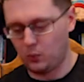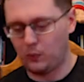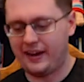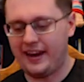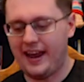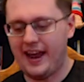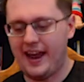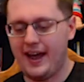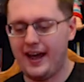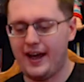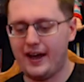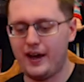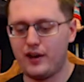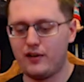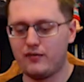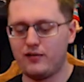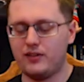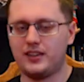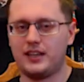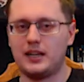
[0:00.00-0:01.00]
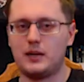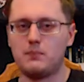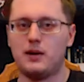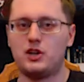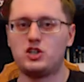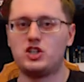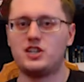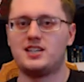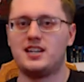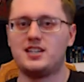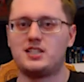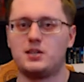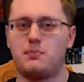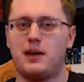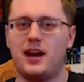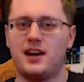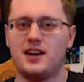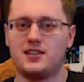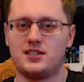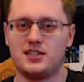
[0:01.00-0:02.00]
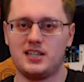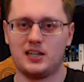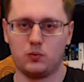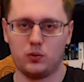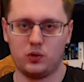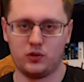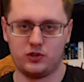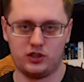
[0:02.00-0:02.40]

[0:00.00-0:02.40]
we have the much-anticipated sequel